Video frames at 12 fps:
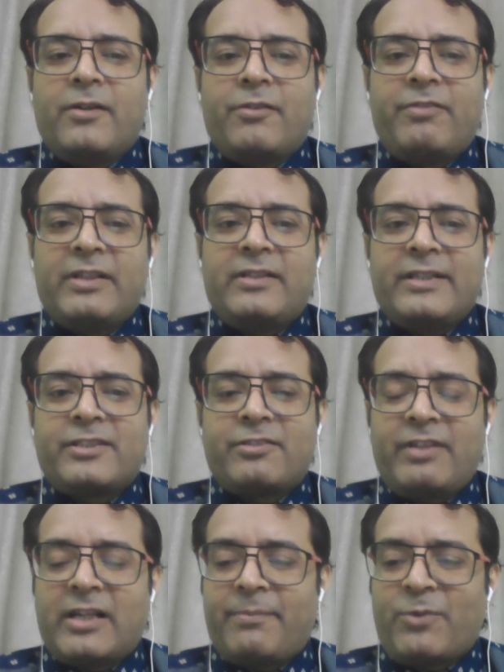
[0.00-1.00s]
With this,
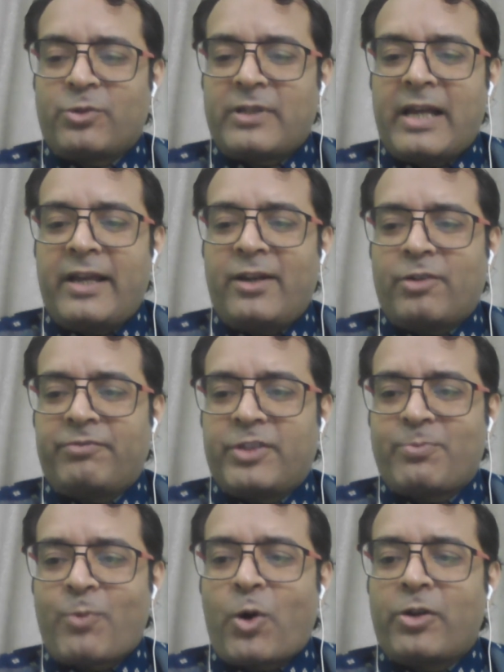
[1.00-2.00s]
we come to the end of
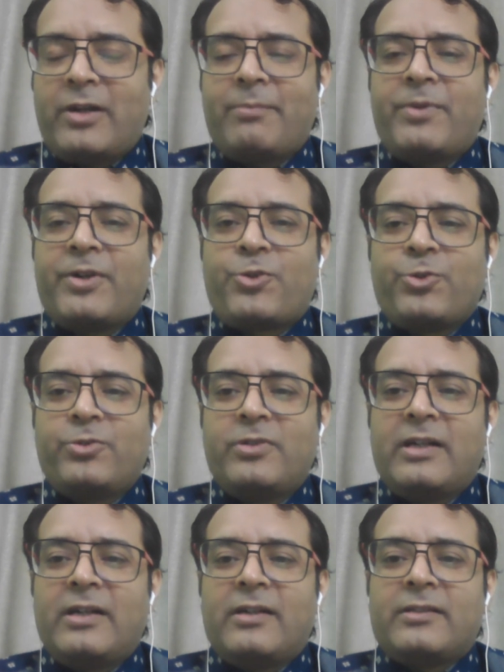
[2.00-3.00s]
this module number 2.
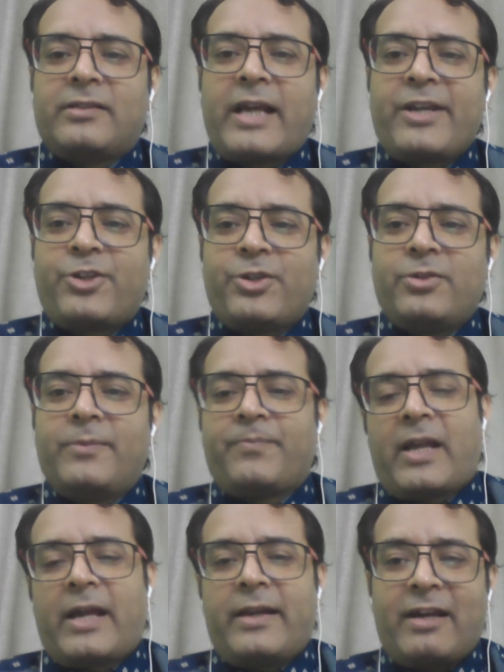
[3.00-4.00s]
Thank you
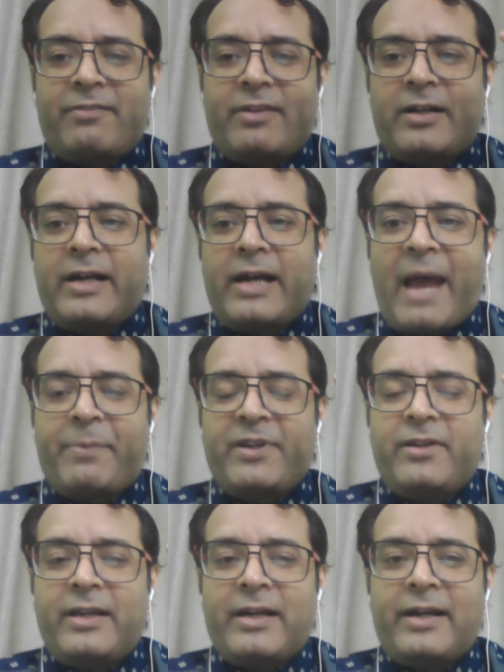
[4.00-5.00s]
and have a happy
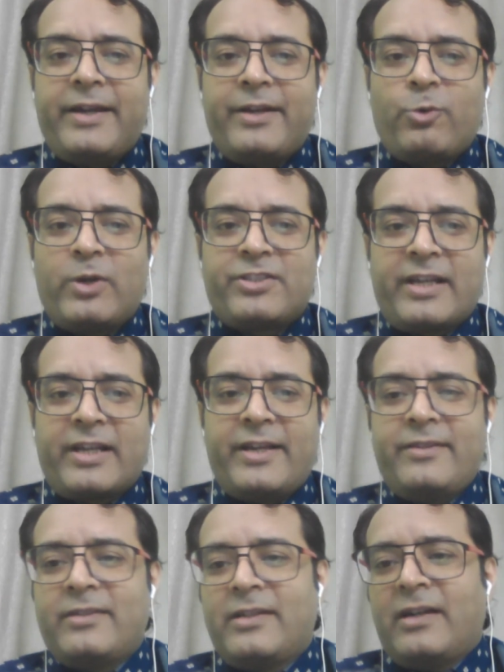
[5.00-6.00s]
day ahead once
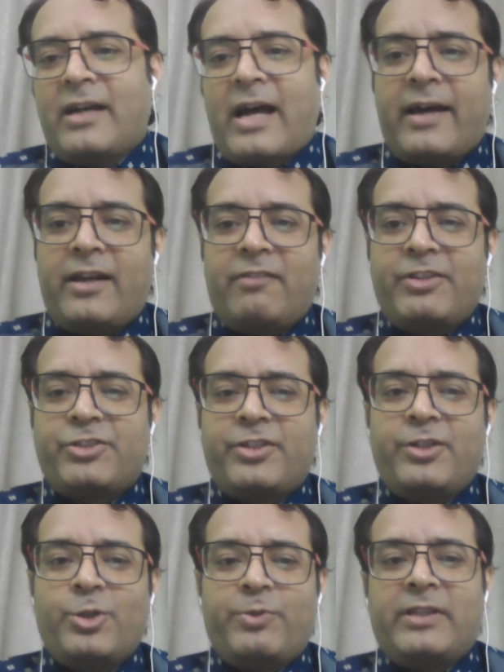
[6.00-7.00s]
again. And we see
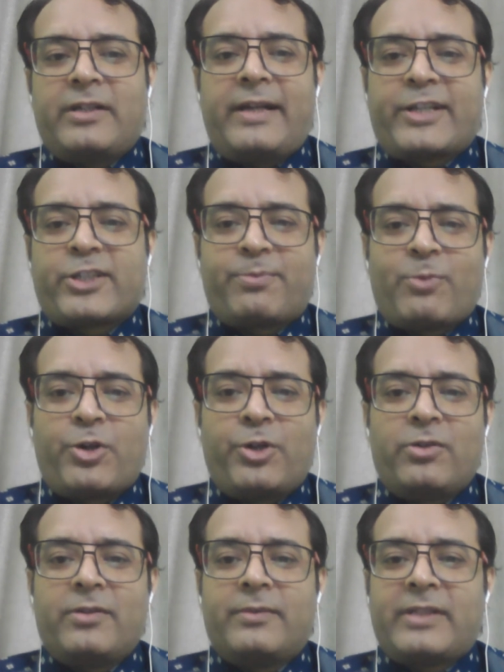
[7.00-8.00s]
you in the next
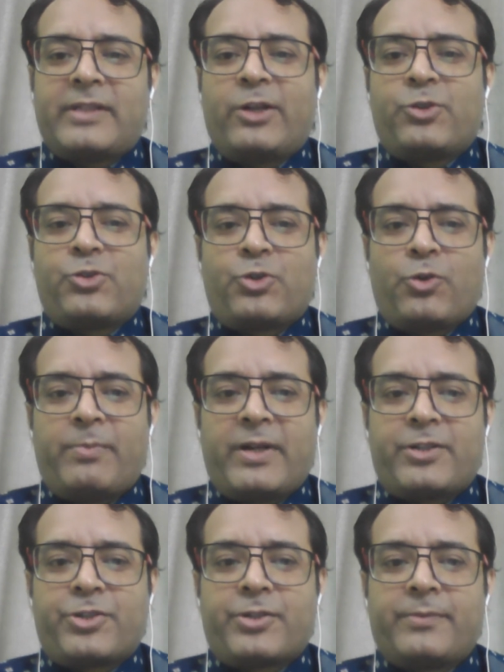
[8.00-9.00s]
module. Thank you so
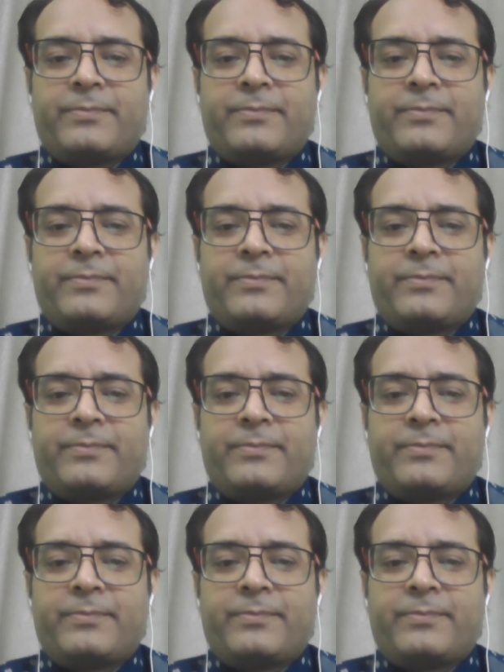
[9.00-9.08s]
much.